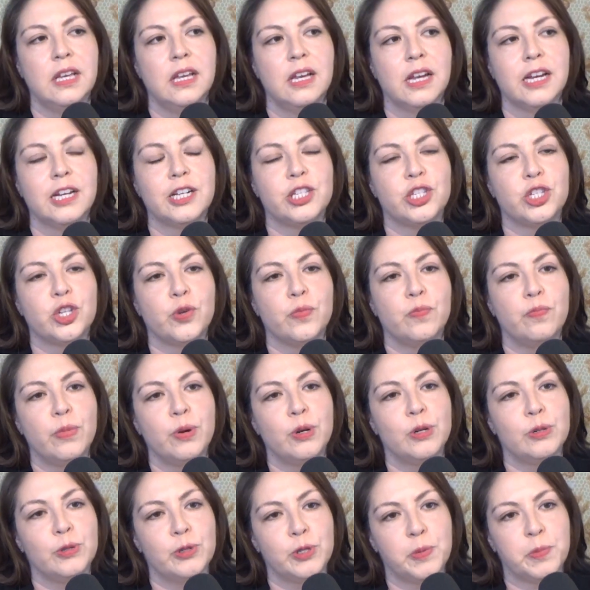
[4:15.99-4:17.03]
And so
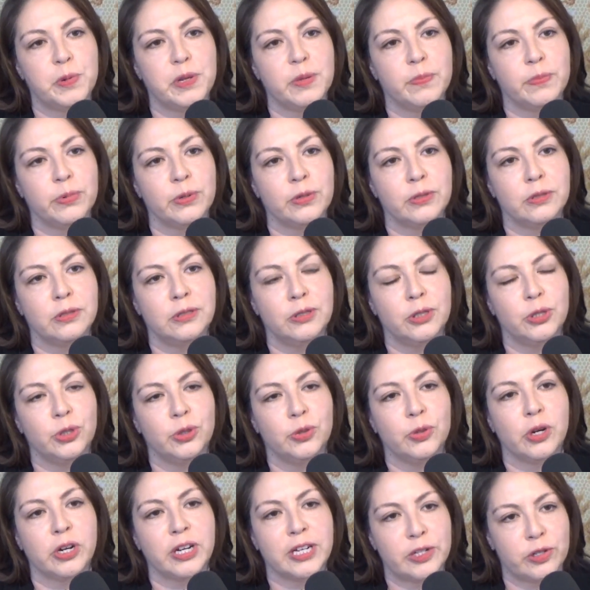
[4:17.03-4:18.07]
most people who
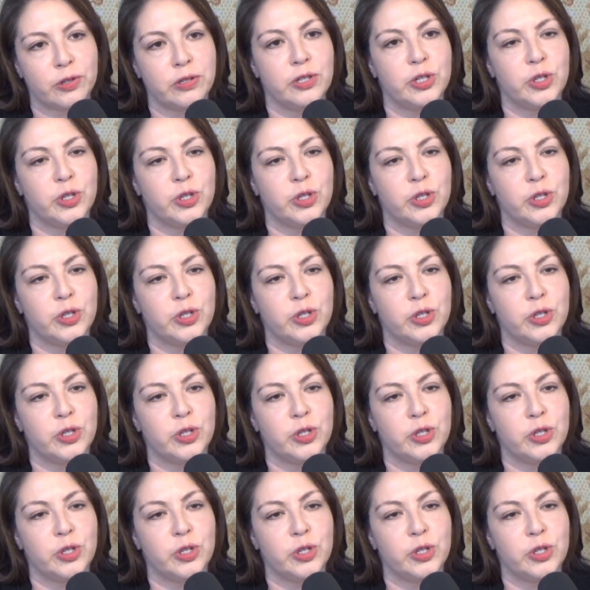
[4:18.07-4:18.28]
are interested in